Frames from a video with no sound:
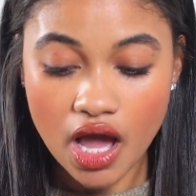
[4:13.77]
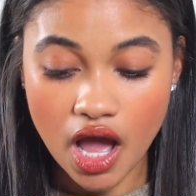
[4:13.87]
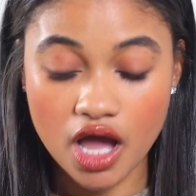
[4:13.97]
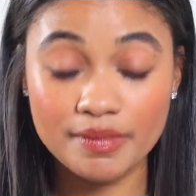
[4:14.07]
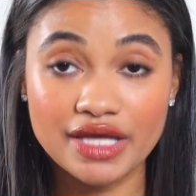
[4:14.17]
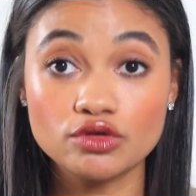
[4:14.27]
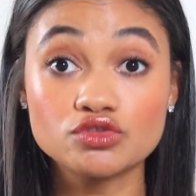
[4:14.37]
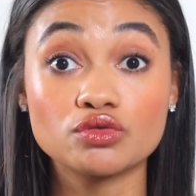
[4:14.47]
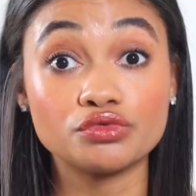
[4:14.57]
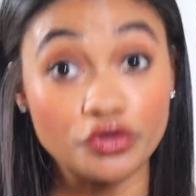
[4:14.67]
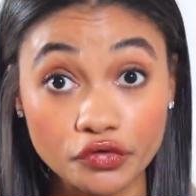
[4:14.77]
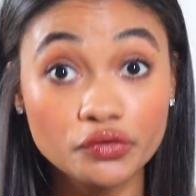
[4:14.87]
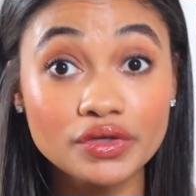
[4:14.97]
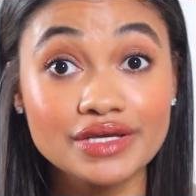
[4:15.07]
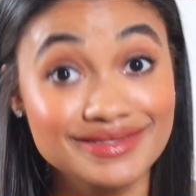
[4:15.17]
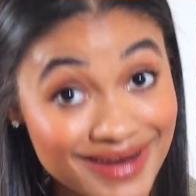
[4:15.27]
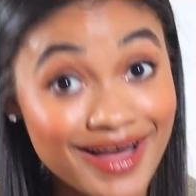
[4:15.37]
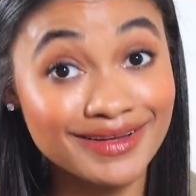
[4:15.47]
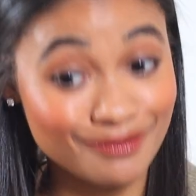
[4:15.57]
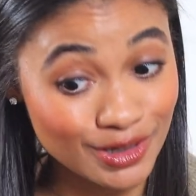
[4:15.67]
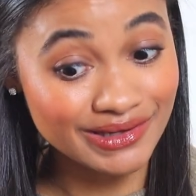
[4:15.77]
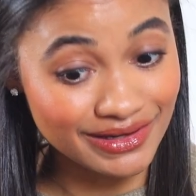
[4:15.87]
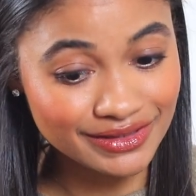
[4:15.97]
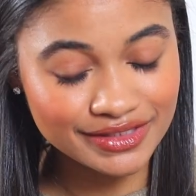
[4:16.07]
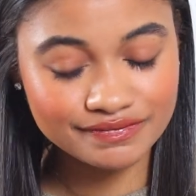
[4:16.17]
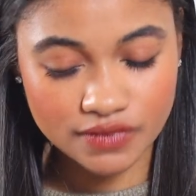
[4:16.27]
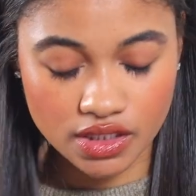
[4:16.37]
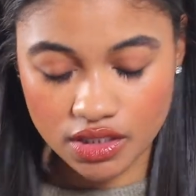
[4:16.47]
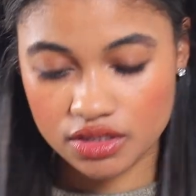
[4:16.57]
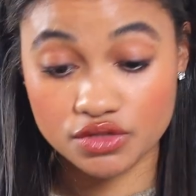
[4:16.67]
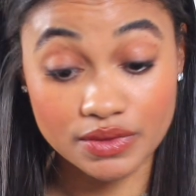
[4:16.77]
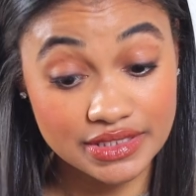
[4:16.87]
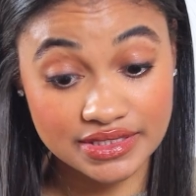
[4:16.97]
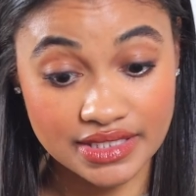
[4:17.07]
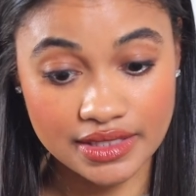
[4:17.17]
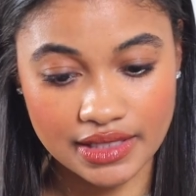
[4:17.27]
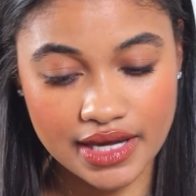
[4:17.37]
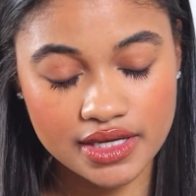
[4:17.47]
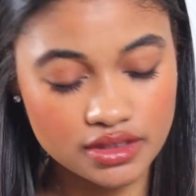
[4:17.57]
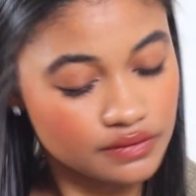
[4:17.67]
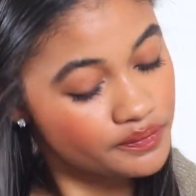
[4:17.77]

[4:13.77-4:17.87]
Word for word: Um, and also nude is not one color. Just want to say that.